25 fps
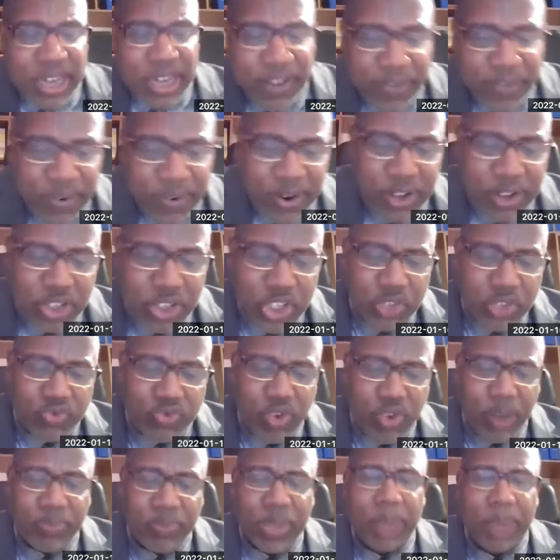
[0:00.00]

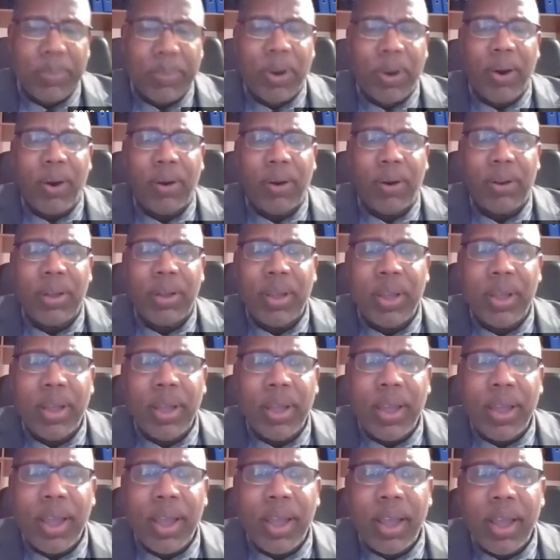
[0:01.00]
deliverance from them all.
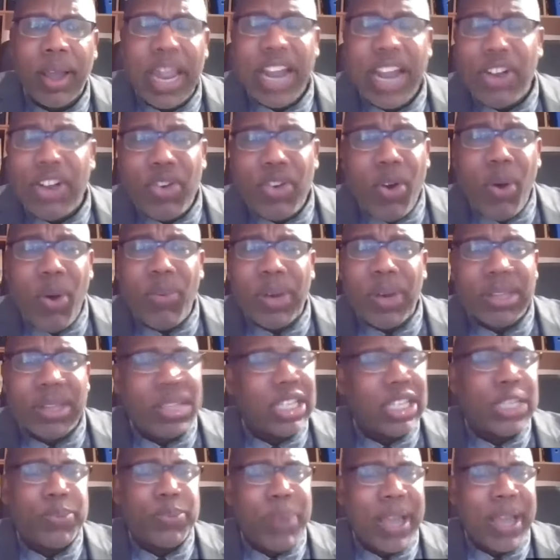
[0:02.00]
Let no one
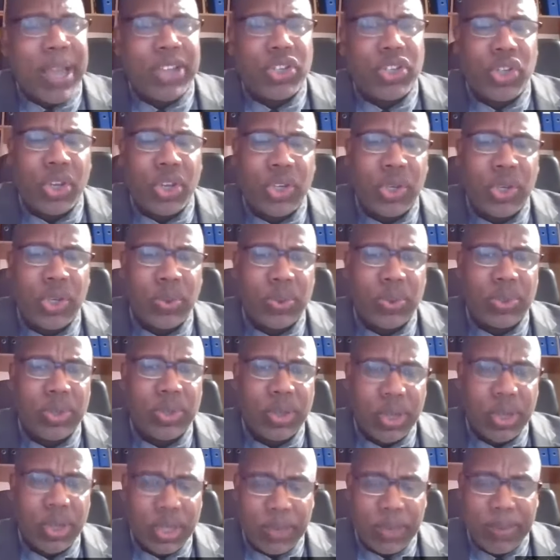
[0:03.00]
despise your youth,
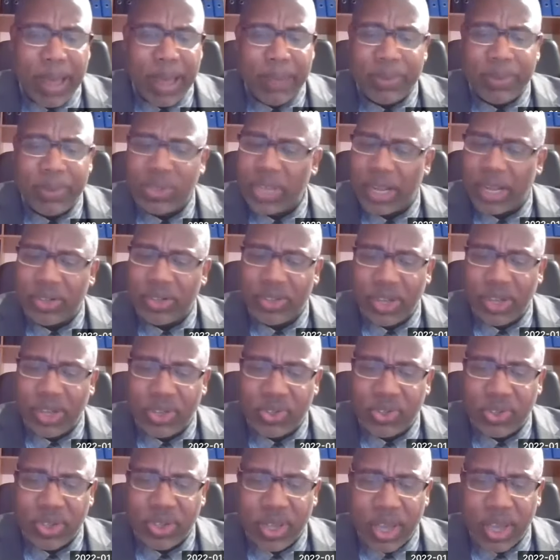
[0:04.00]
the Bible tells
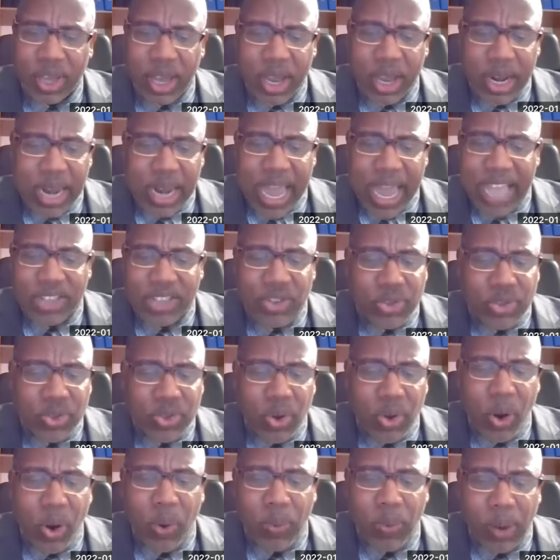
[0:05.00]
us. Let
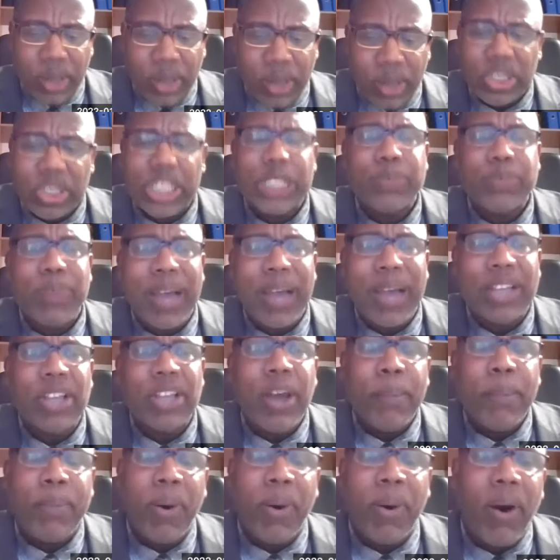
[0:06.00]
no one despise.
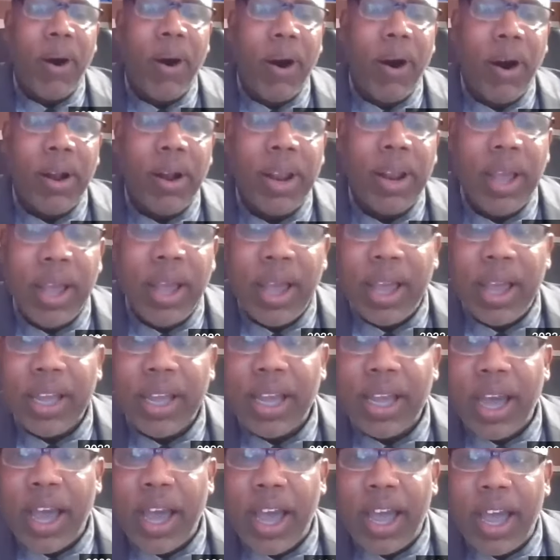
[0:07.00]
Paul,
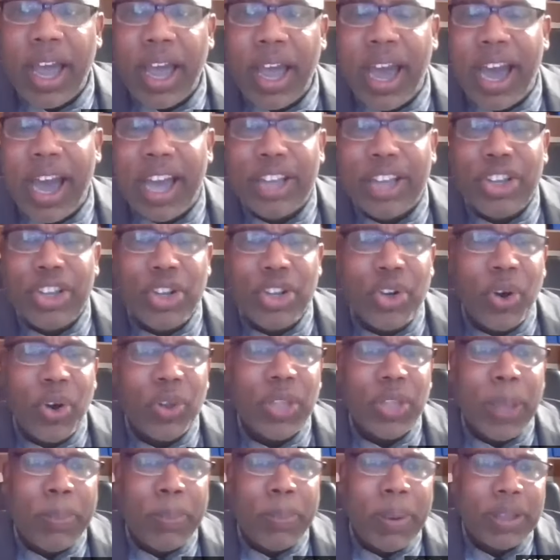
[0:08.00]
you
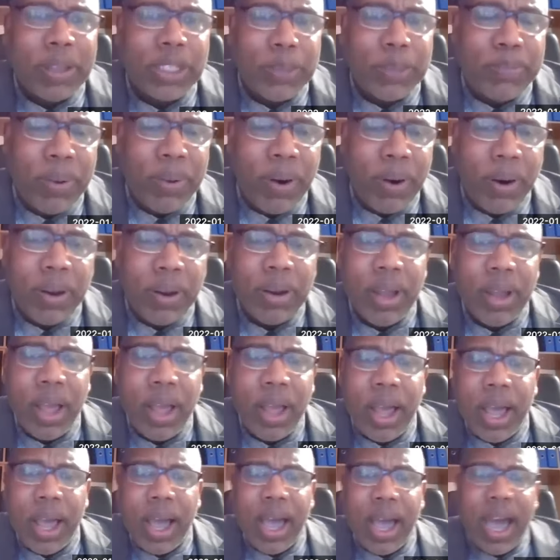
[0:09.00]
know, the Apostle Paul
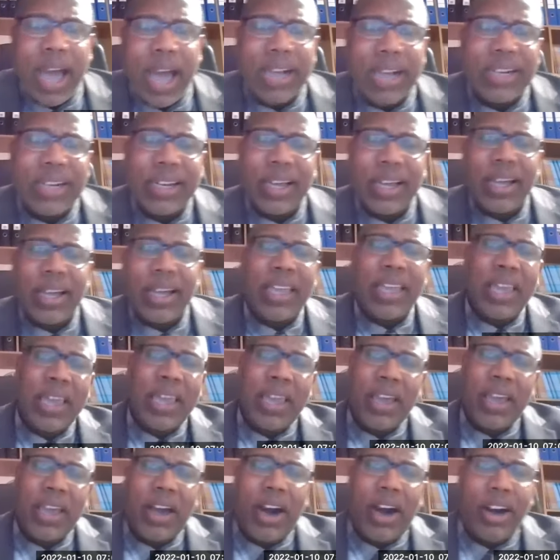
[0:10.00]
had
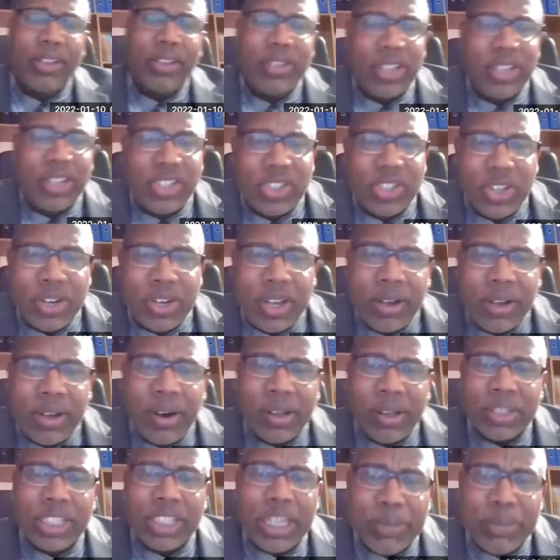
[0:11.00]
a understudy
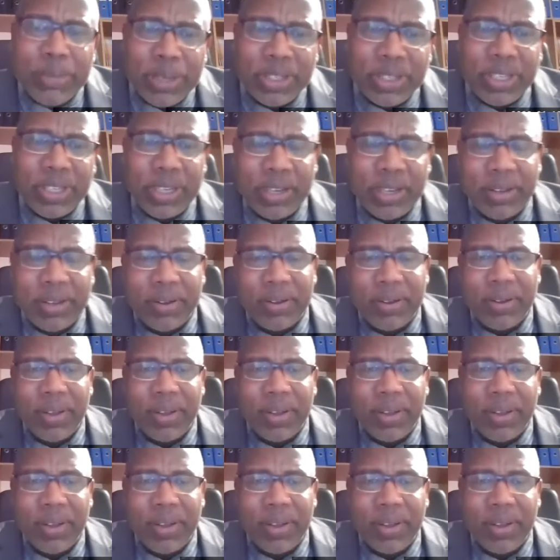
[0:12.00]
called Timothy.